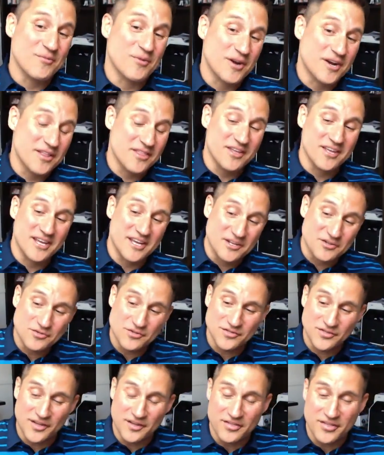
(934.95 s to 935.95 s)
One of the
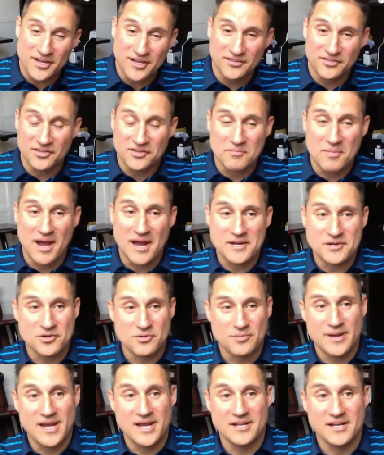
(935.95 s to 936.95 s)
interesting things in my
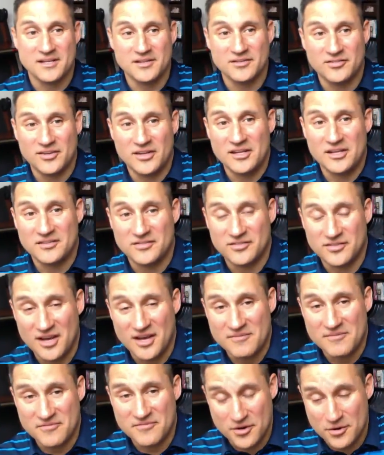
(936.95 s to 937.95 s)
domain is it's
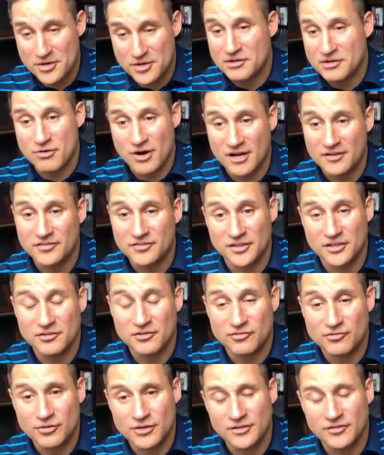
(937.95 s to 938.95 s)
I'm very cross
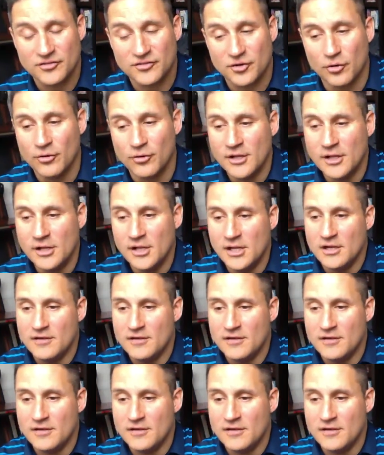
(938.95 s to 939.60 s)
industry. So.